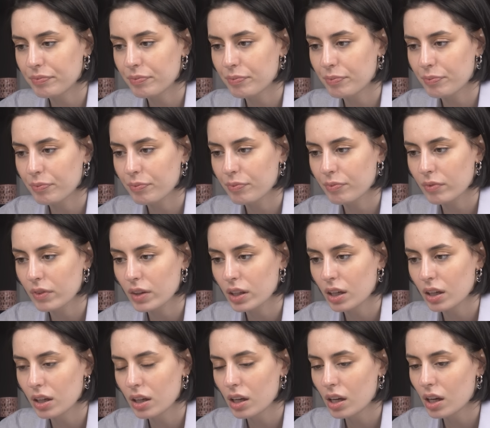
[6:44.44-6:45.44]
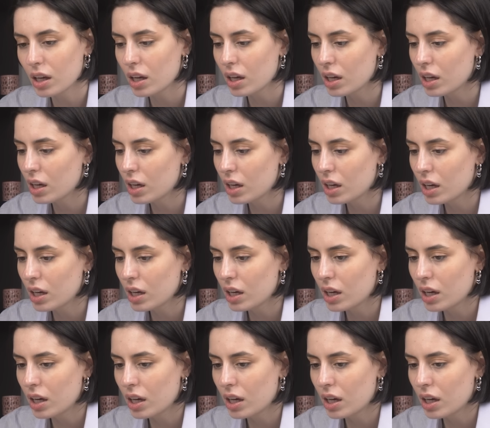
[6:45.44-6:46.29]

Nothing is said.